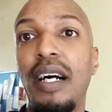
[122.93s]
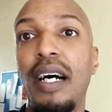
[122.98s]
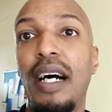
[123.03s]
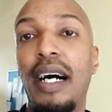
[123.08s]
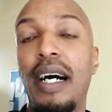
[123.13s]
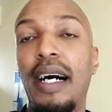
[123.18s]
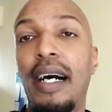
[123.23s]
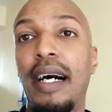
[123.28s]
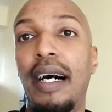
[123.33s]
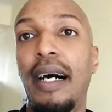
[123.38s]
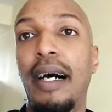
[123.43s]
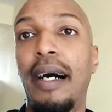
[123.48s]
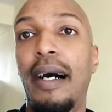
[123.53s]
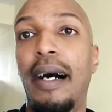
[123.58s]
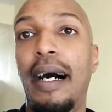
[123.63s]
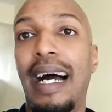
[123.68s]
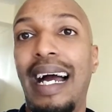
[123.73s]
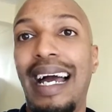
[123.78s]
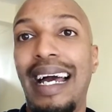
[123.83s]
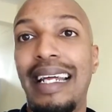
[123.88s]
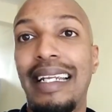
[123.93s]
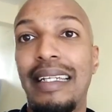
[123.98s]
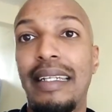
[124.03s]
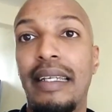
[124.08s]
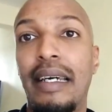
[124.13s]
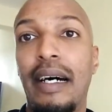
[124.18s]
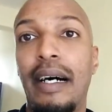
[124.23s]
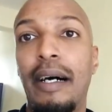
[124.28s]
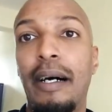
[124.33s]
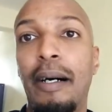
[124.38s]
I
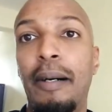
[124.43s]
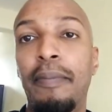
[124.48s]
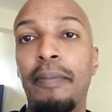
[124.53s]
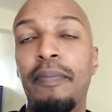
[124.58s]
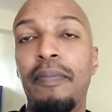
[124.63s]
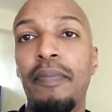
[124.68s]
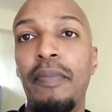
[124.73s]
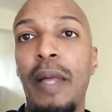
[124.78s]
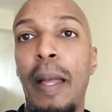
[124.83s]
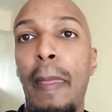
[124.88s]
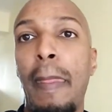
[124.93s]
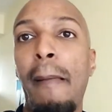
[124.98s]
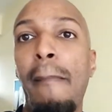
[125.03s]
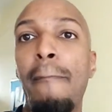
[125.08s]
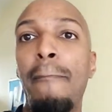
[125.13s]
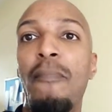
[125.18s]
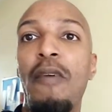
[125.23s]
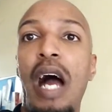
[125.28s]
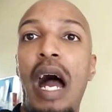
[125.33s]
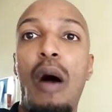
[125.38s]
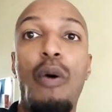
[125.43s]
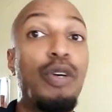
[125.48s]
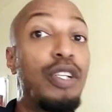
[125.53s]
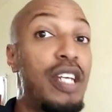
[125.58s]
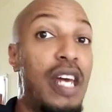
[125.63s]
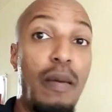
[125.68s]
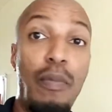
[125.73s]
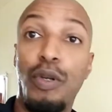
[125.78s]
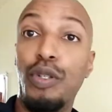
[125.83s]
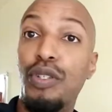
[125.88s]
was
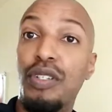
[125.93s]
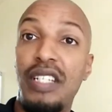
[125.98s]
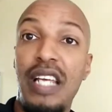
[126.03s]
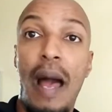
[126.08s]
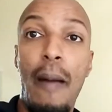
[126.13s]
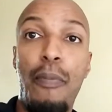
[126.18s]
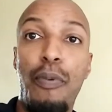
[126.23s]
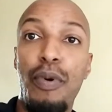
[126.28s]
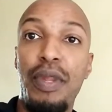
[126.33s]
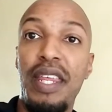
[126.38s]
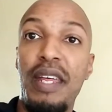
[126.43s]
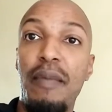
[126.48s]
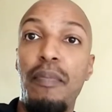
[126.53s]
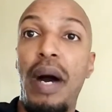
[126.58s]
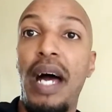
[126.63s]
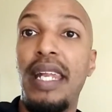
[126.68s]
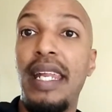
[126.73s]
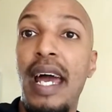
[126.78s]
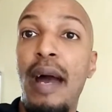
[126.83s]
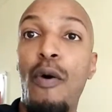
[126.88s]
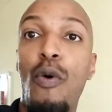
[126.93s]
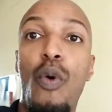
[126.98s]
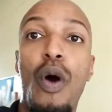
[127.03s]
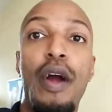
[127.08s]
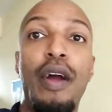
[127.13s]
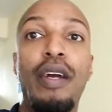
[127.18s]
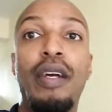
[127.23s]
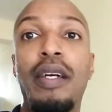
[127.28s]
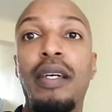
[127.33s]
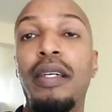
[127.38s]
able to tap within my
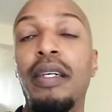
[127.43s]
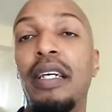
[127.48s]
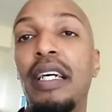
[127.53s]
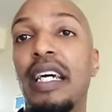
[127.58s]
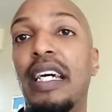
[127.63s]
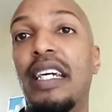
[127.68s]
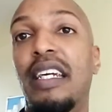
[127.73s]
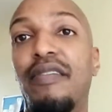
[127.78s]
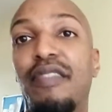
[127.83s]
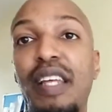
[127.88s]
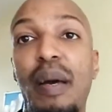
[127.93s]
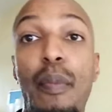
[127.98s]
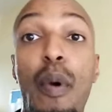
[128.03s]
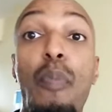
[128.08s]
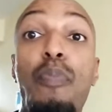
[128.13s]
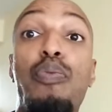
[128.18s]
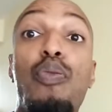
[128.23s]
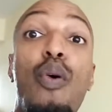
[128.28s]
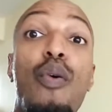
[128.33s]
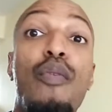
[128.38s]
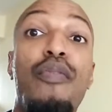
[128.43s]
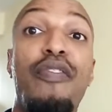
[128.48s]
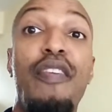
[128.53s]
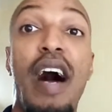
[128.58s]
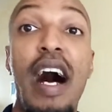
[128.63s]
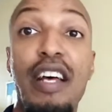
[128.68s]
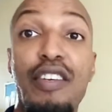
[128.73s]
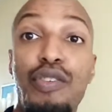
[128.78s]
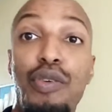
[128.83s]
network, give them a profile.